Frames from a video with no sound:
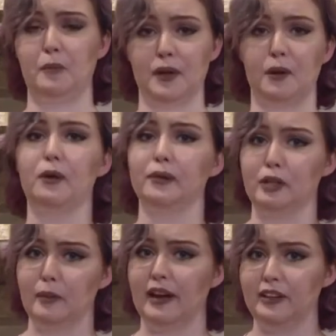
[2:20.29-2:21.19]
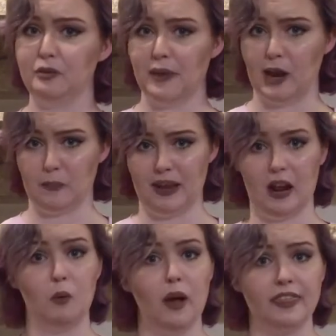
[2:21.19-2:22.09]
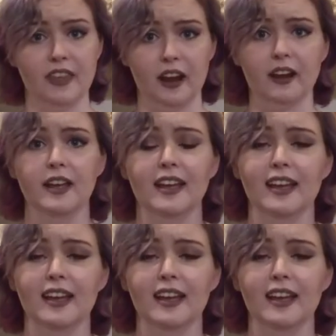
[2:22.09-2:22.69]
put a hole in your body you may or may not want there